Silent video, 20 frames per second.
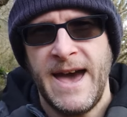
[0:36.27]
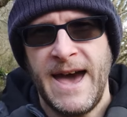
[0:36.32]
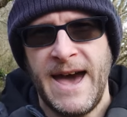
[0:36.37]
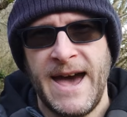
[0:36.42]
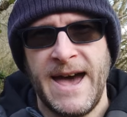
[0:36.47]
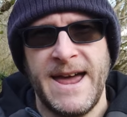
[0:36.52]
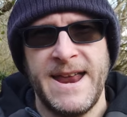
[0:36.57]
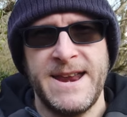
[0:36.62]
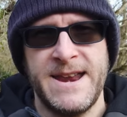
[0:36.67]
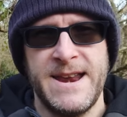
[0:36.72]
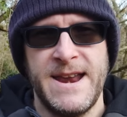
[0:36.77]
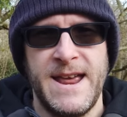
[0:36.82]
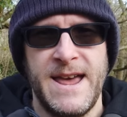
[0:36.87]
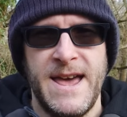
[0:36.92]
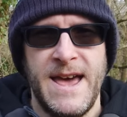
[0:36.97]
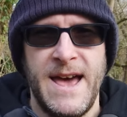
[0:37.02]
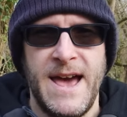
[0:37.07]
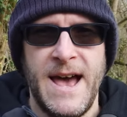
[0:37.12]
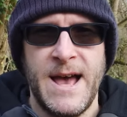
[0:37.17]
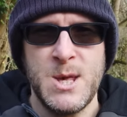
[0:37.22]
and
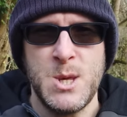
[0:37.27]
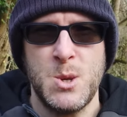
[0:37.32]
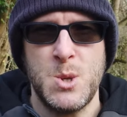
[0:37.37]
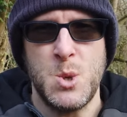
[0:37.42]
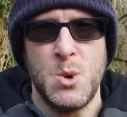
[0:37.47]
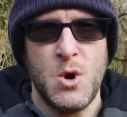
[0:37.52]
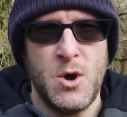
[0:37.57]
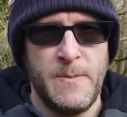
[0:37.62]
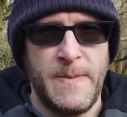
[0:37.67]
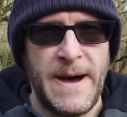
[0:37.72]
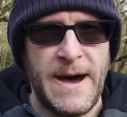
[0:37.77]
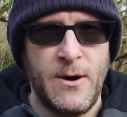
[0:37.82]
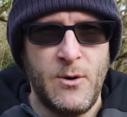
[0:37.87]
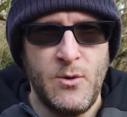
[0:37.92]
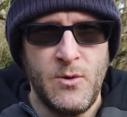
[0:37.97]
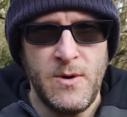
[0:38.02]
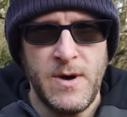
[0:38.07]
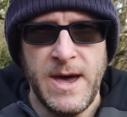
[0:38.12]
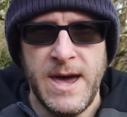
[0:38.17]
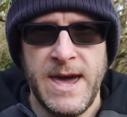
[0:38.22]
as I talk
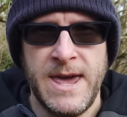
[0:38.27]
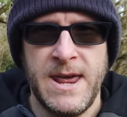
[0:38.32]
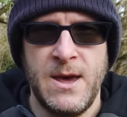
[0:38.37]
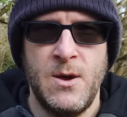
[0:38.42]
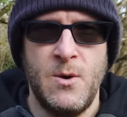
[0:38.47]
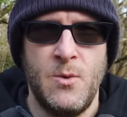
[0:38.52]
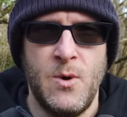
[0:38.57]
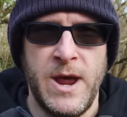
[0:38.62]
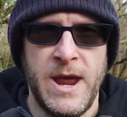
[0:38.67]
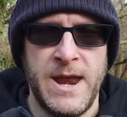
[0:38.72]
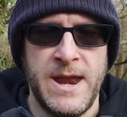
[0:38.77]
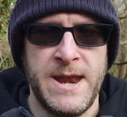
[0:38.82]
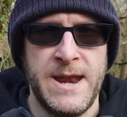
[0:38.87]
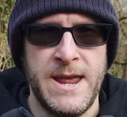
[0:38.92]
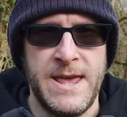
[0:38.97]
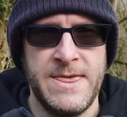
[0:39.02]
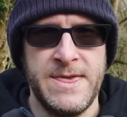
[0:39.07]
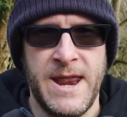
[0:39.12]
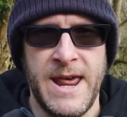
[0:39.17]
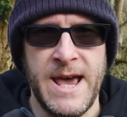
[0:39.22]
about in
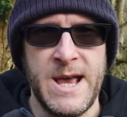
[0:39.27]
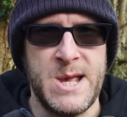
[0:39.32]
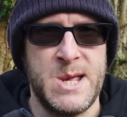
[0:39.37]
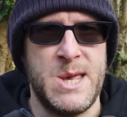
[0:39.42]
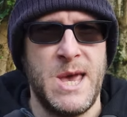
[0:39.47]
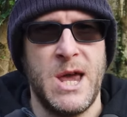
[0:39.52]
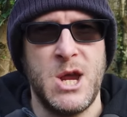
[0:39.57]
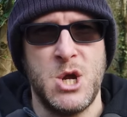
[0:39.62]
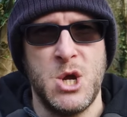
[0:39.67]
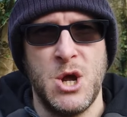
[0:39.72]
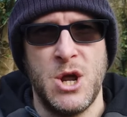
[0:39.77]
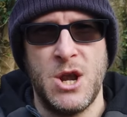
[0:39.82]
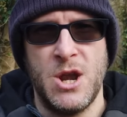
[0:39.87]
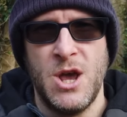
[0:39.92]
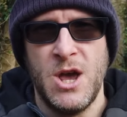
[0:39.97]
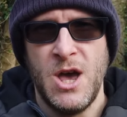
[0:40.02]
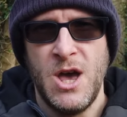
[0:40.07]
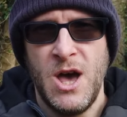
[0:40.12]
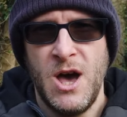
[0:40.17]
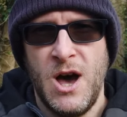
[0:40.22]
the next section,
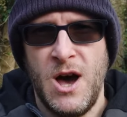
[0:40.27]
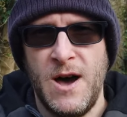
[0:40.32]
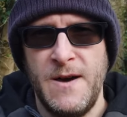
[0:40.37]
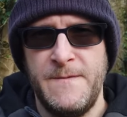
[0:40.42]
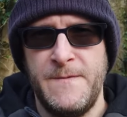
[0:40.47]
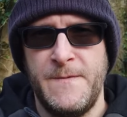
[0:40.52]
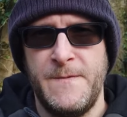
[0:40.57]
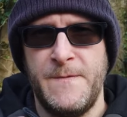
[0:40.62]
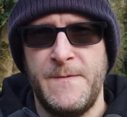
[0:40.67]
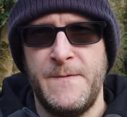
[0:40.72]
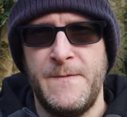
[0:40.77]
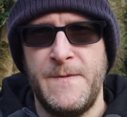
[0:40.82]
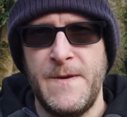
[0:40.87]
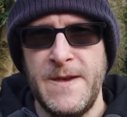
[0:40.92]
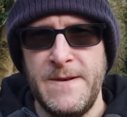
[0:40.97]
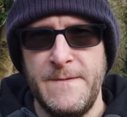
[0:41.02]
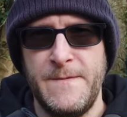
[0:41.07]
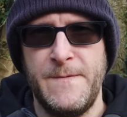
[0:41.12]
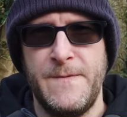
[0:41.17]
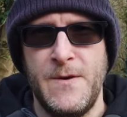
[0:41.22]
I've
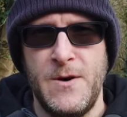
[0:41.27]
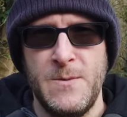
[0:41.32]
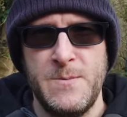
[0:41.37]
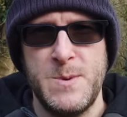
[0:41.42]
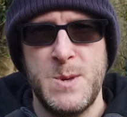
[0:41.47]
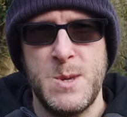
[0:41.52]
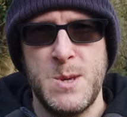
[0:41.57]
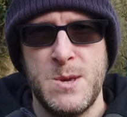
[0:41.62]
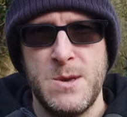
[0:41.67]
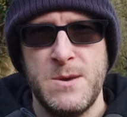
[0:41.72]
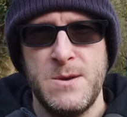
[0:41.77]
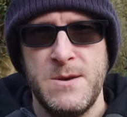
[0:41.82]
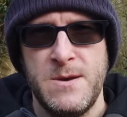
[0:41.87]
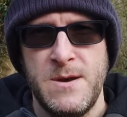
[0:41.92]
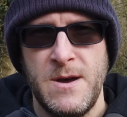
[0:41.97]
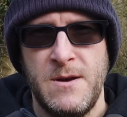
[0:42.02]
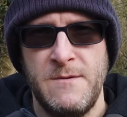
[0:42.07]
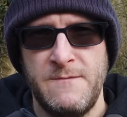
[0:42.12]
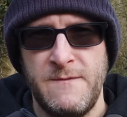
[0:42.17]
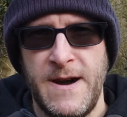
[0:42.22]
flip-flopped
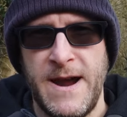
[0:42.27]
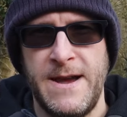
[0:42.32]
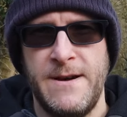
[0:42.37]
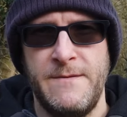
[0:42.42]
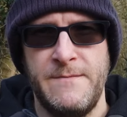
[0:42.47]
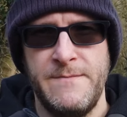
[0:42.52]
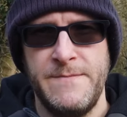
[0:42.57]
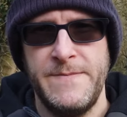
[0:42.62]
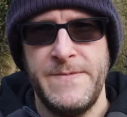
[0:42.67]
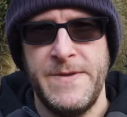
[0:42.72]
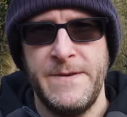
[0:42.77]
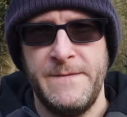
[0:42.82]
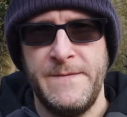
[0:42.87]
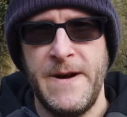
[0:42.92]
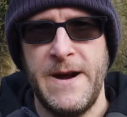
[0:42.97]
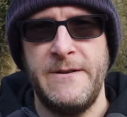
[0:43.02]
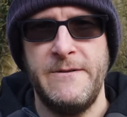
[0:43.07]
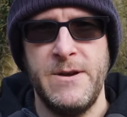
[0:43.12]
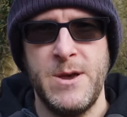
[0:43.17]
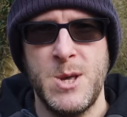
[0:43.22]
around the
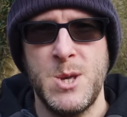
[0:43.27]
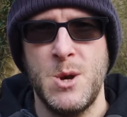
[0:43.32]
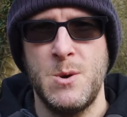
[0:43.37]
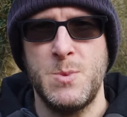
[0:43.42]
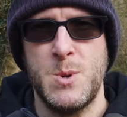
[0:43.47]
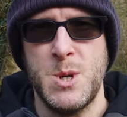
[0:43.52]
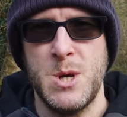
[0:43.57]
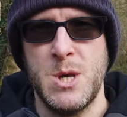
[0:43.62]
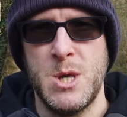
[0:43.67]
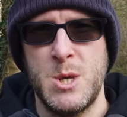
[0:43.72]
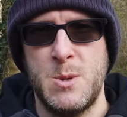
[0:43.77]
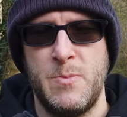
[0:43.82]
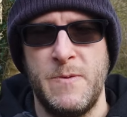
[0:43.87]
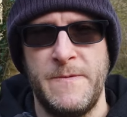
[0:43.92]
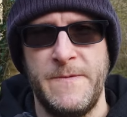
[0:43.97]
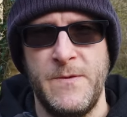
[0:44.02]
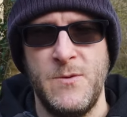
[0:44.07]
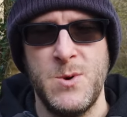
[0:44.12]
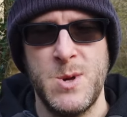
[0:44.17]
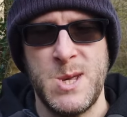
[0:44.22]
various options
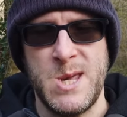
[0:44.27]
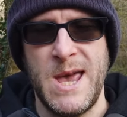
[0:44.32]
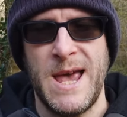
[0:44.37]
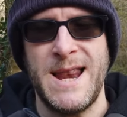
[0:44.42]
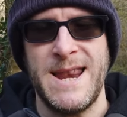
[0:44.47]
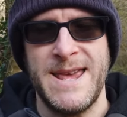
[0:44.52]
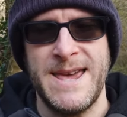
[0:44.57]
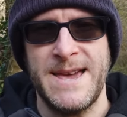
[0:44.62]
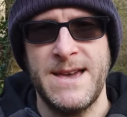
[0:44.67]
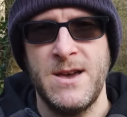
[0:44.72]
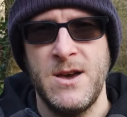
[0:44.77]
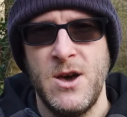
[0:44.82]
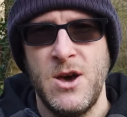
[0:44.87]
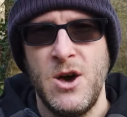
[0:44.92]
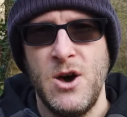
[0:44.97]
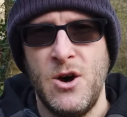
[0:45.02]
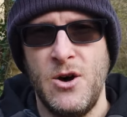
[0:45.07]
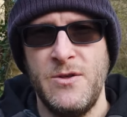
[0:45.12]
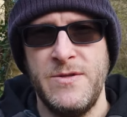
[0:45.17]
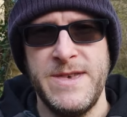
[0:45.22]
before settling
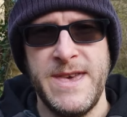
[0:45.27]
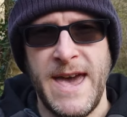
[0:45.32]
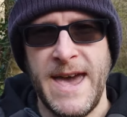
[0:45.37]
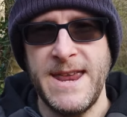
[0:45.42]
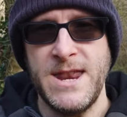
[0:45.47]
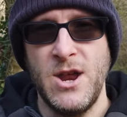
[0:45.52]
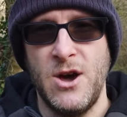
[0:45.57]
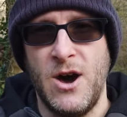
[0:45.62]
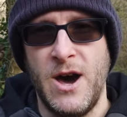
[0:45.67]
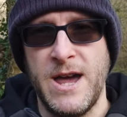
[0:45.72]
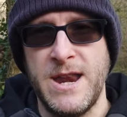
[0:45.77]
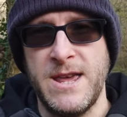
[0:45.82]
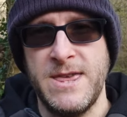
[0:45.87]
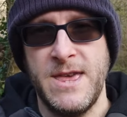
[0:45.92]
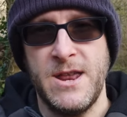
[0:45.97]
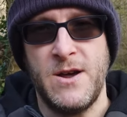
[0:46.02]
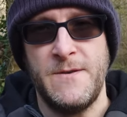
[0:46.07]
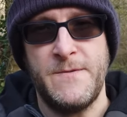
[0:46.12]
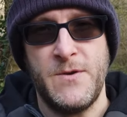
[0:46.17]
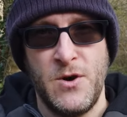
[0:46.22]
on the A9,
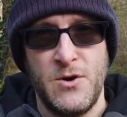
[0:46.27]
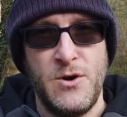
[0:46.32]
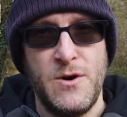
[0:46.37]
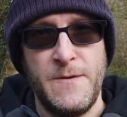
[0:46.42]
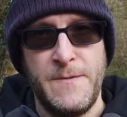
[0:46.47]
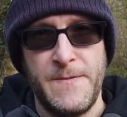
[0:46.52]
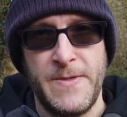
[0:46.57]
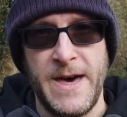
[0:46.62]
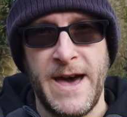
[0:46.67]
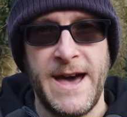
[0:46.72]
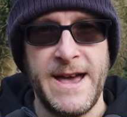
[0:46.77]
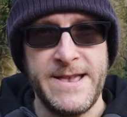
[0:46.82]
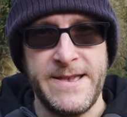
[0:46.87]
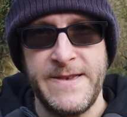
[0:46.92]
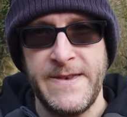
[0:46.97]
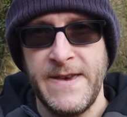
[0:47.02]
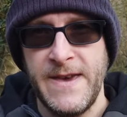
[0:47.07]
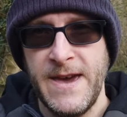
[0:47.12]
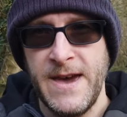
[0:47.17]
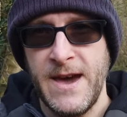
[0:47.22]
and then I've gone off
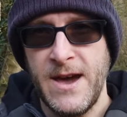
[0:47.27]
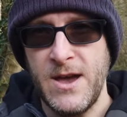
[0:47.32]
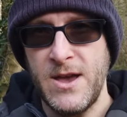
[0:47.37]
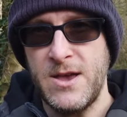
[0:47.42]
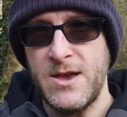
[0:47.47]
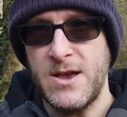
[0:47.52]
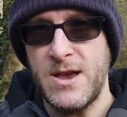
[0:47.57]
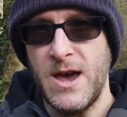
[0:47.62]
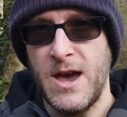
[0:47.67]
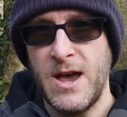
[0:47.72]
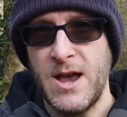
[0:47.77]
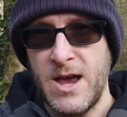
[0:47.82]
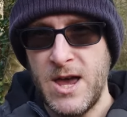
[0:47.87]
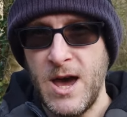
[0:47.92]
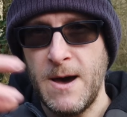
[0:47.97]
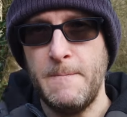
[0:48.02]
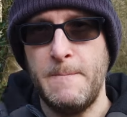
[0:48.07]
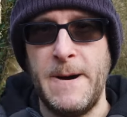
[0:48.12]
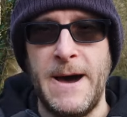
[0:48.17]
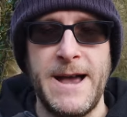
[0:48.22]
that and
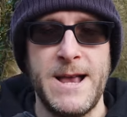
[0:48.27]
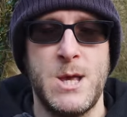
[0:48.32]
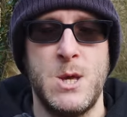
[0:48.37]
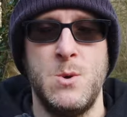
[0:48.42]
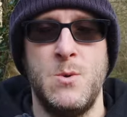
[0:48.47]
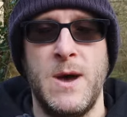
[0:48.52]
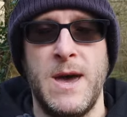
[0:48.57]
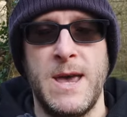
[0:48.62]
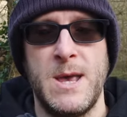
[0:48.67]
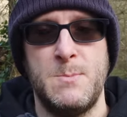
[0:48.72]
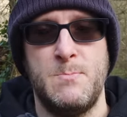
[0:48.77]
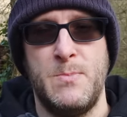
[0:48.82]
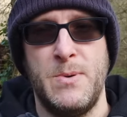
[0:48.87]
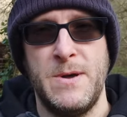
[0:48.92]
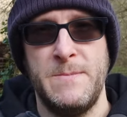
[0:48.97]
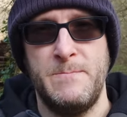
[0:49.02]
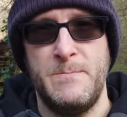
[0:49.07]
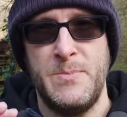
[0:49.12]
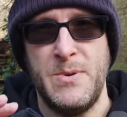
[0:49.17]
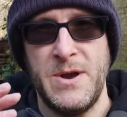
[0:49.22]
come back to it,
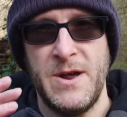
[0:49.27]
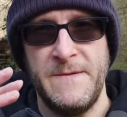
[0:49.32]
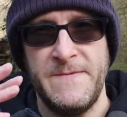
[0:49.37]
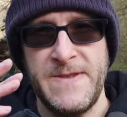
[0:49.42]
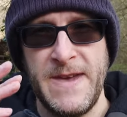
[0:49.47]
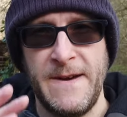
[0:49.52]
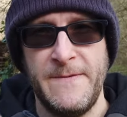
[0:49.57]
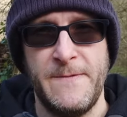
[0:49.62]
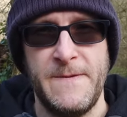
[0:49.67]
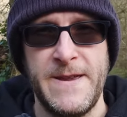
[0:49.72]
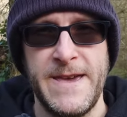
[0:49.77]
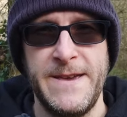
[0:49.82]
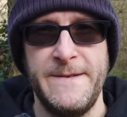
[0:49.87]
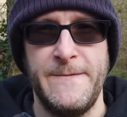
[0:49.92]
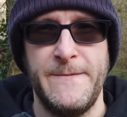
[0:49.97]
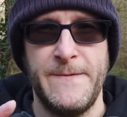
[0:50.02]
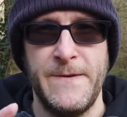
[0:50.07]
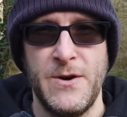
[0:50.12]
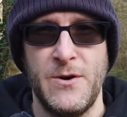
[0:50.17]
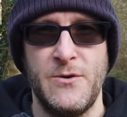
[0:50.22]
but I definitely
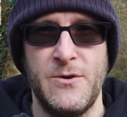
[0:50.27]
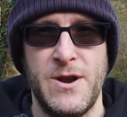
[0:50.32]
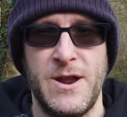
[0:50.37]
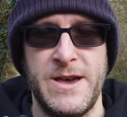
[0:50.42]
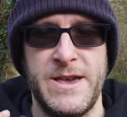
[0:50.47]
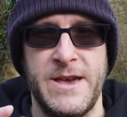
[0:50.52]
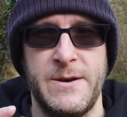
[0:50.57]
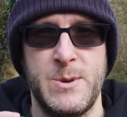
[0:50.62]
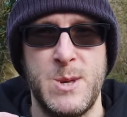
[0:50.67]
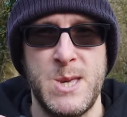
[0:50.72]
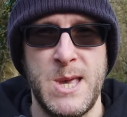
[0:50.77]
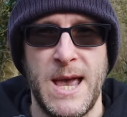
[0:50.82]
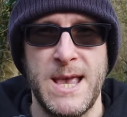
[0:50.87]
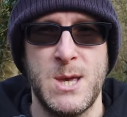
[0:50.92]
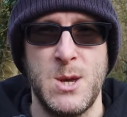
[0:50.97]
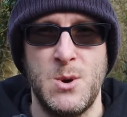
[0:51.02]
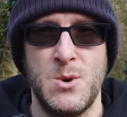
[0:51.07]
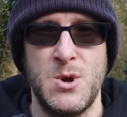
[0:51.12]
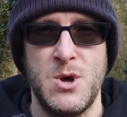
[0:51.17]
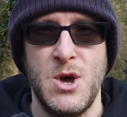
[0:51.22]
feel like I've
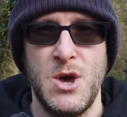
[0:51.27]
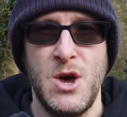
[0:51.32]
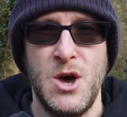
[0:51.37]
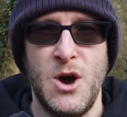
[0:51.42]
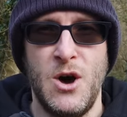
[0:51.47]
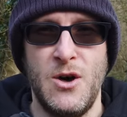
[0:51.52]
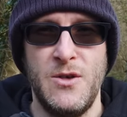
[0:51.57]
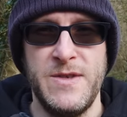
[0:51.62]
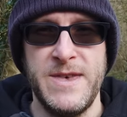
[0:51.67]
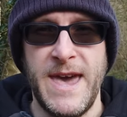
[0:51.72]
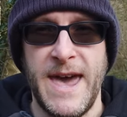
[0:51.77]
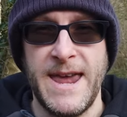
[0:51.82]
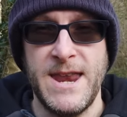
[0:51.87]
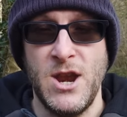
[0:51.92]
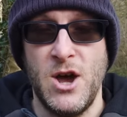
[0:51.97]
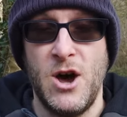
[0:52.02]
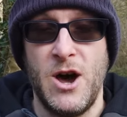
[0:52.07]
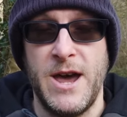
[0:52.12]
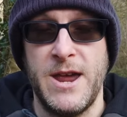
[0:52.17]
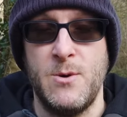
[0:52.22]
settled on the
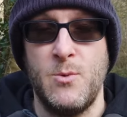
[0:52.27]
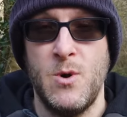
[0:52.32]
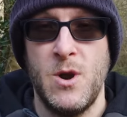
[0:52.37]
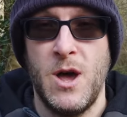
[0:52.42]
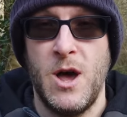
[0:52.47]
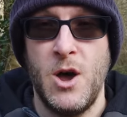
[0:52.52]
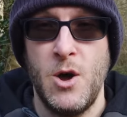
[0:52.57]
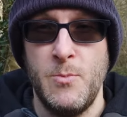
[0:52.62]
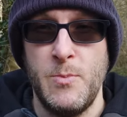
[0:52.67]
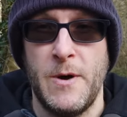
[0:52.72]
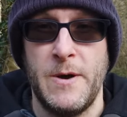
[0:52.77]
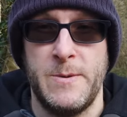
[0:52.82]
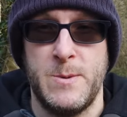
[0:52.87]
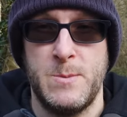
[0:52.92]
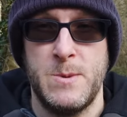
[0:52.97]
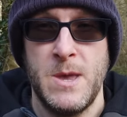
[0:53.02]
A9. Well, I hope